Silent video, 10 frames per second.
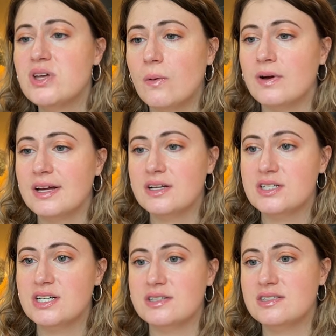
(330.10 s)
going
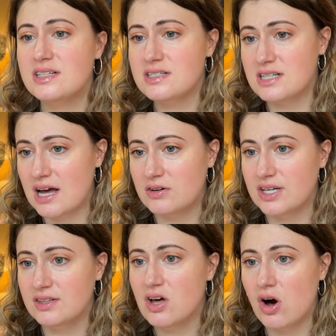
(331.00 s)
to sit down
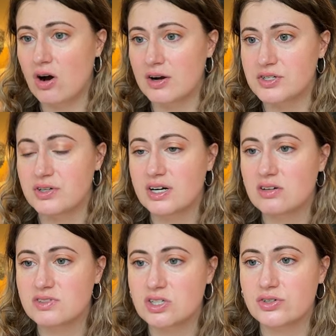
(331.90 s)
in the car during our
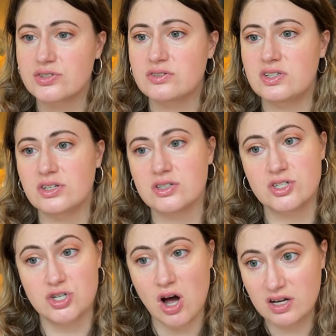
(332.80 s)
rehearsal dinner to
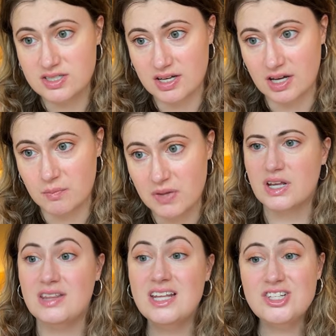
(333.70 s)
talk to him,
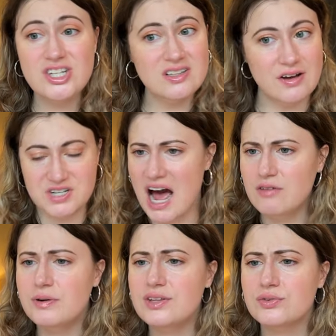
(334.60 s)
and then she left
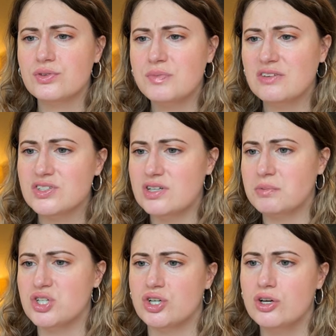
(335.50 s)
halfway through my
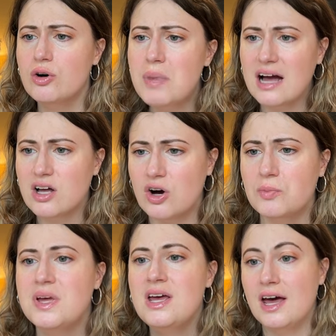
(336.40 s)
reception to go back home
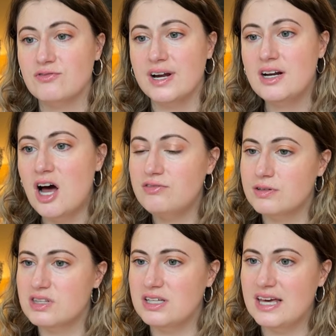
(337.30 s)
and ran off
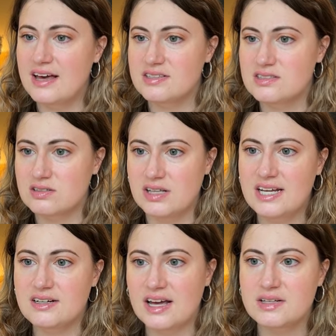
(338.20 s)
with the guest
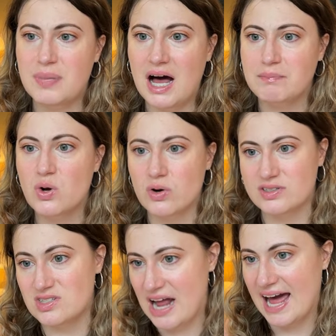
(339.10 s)
late night popcorn
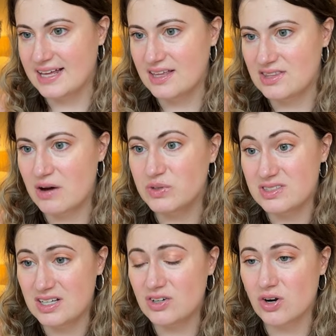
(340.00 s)
snack that was
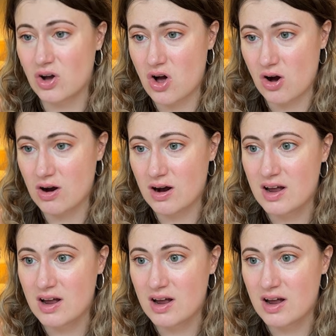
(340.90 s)
in her car.